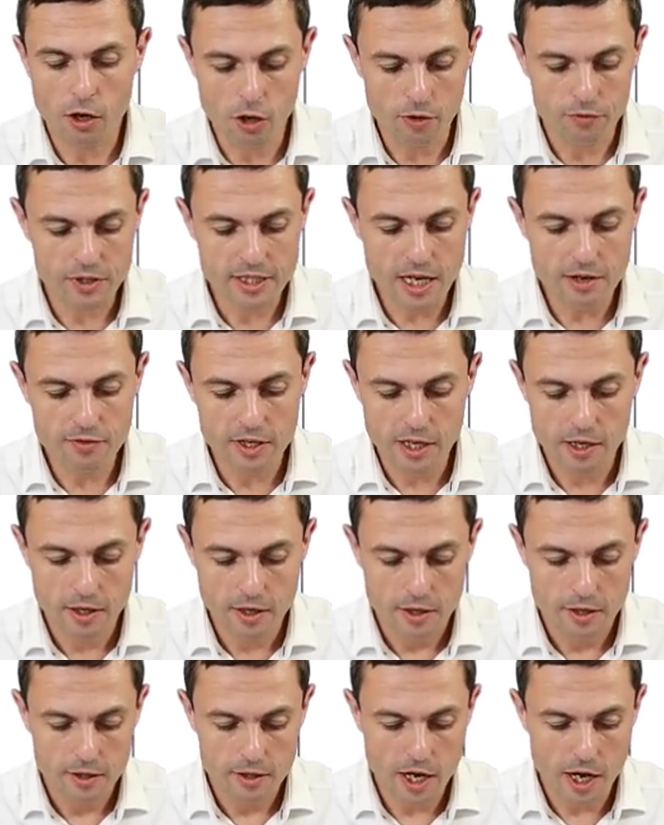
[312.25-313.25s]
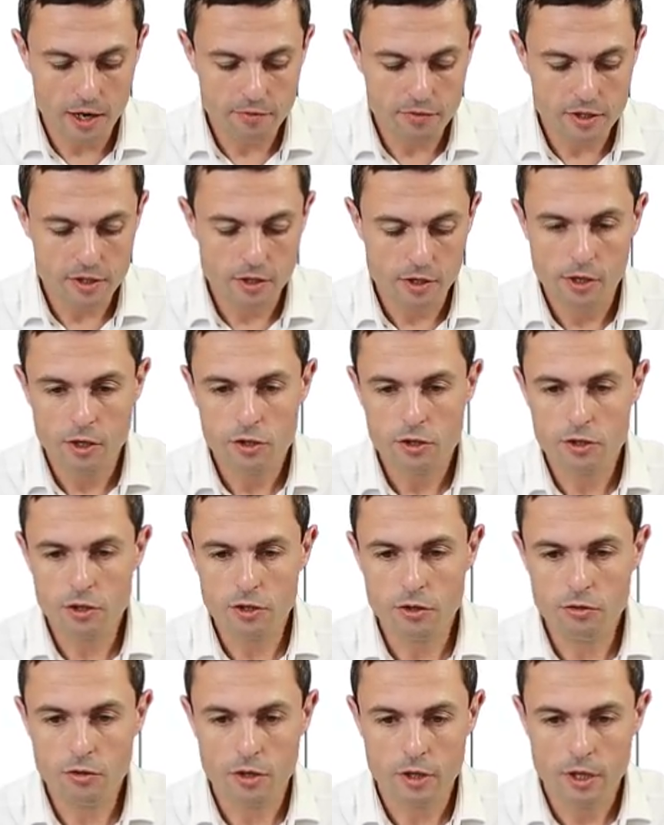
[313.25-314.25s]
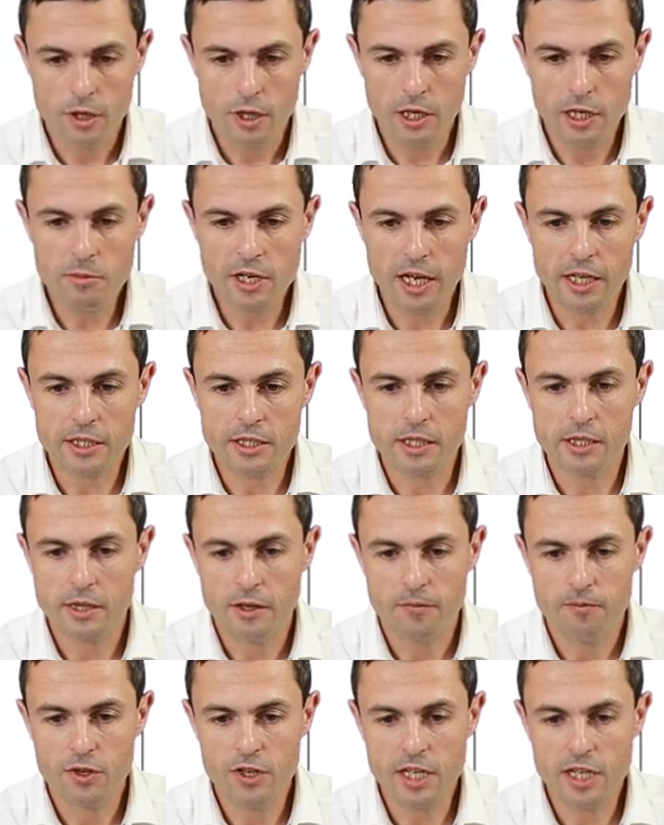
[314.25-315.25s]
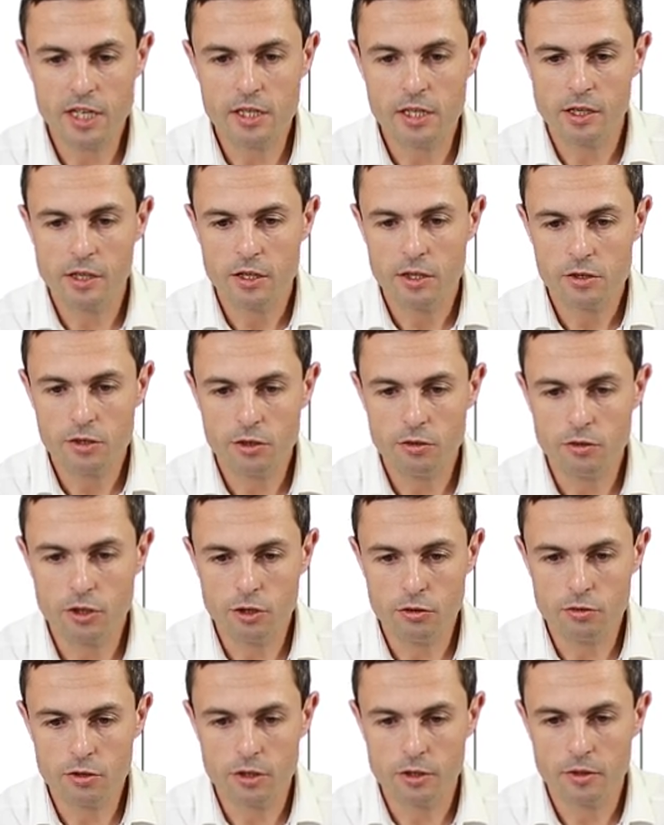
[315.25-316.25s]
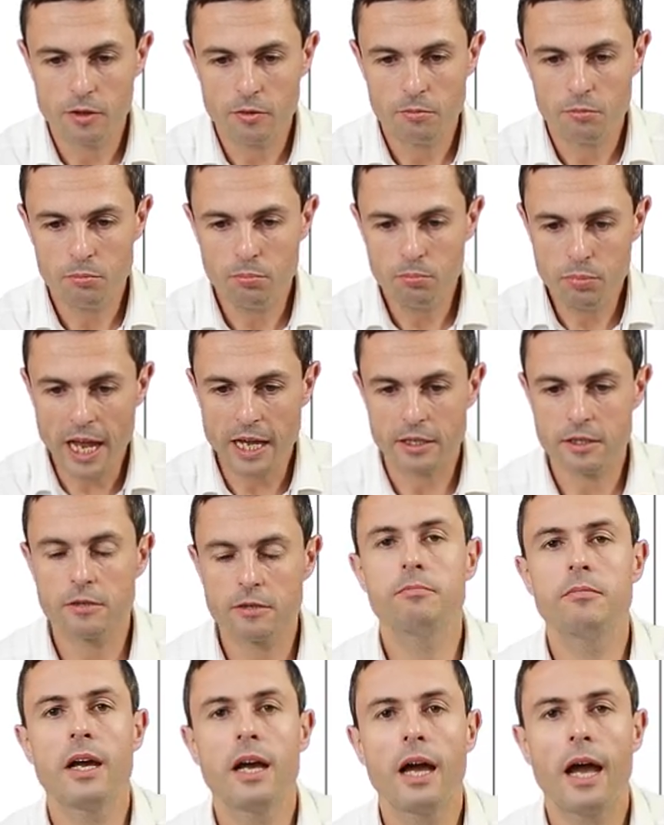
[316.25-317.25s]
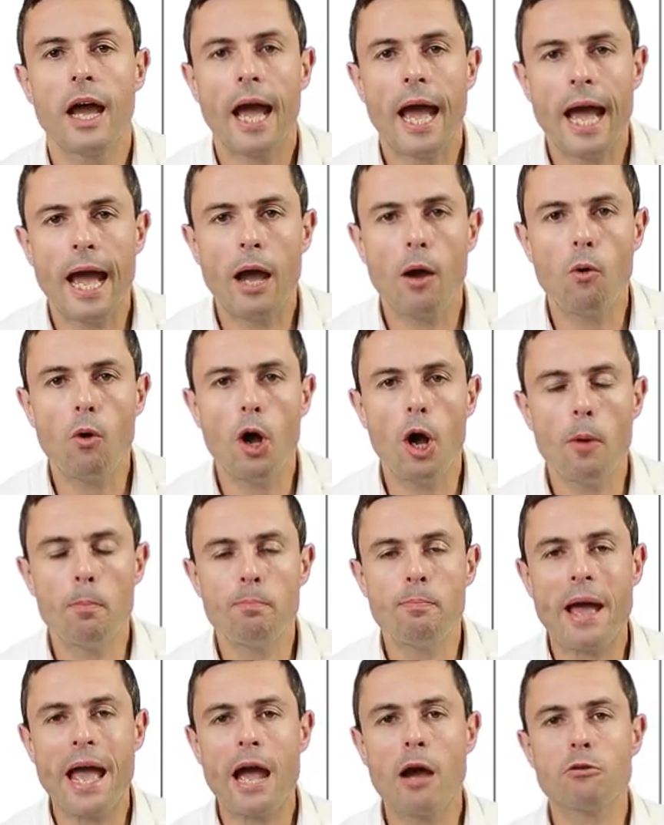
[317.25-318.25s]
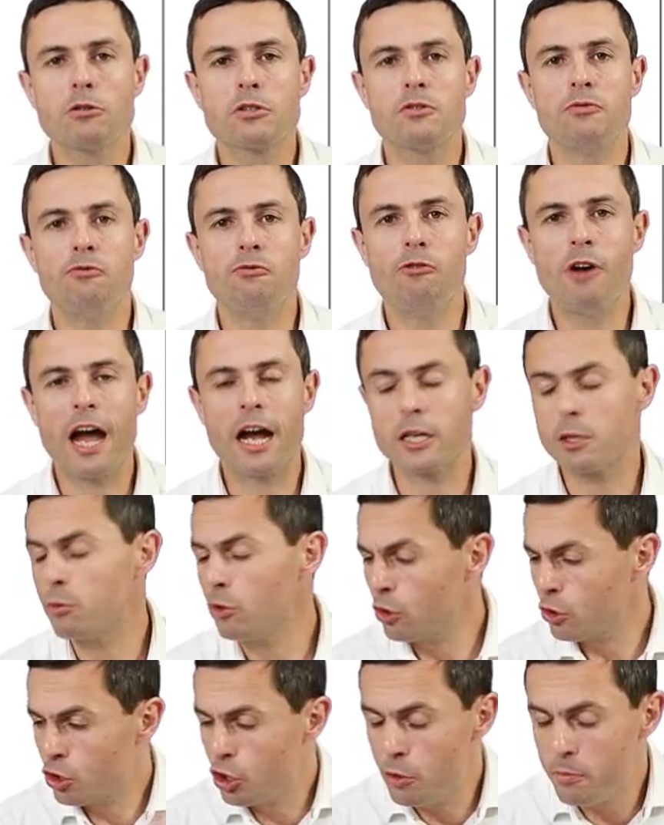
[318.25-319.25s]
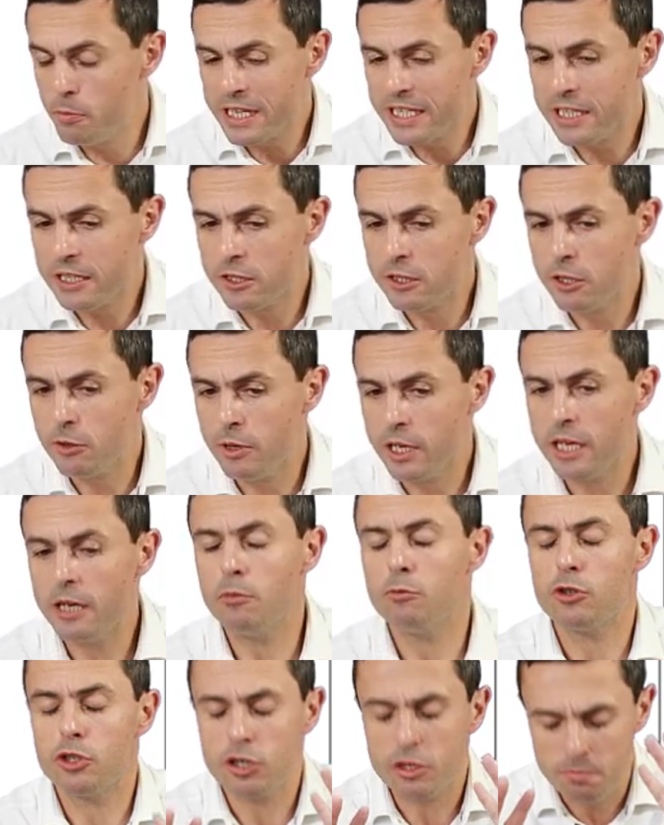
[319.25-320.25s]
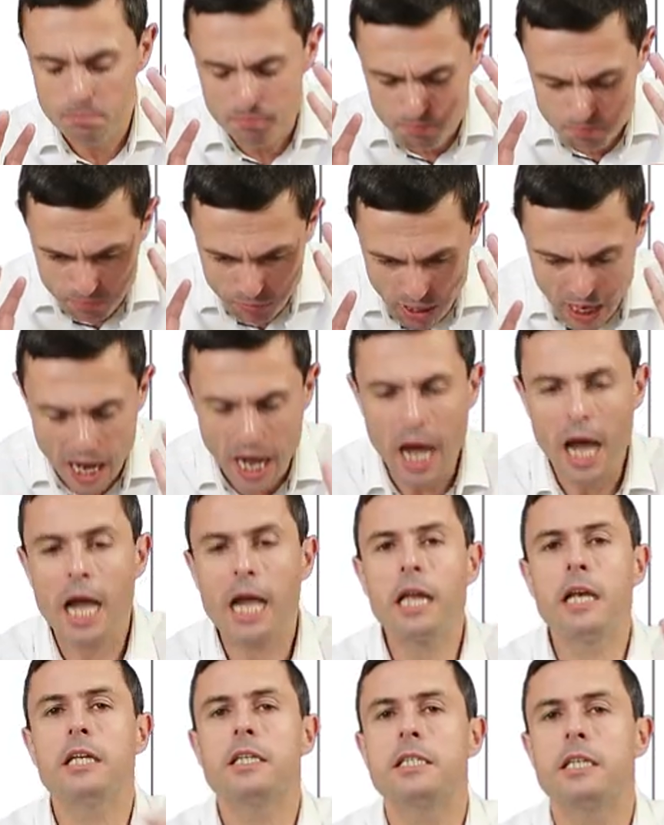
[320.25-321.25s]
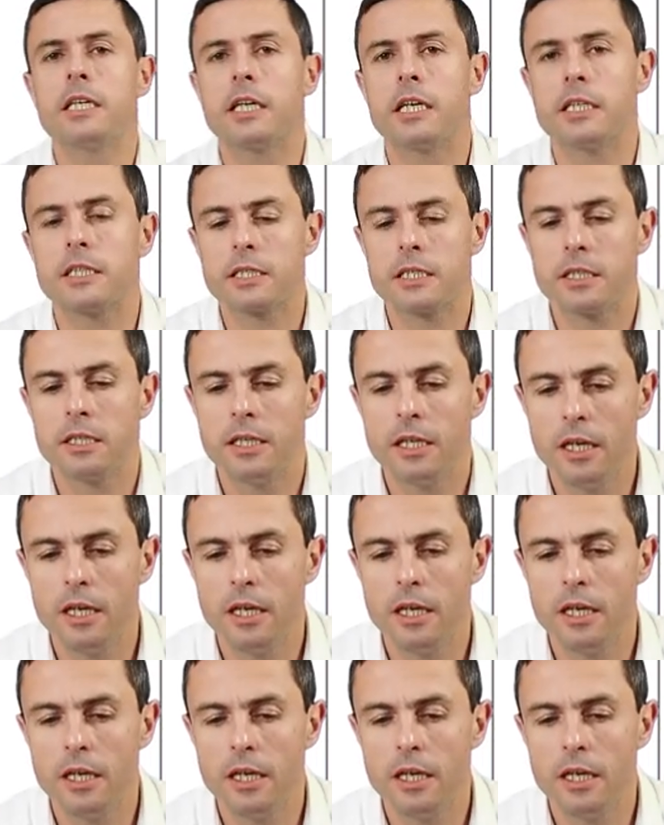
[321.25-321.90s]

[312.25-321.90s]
of safety knives to eliminate the need to use blades. How about that? We're not committing to it, we're just piloting it.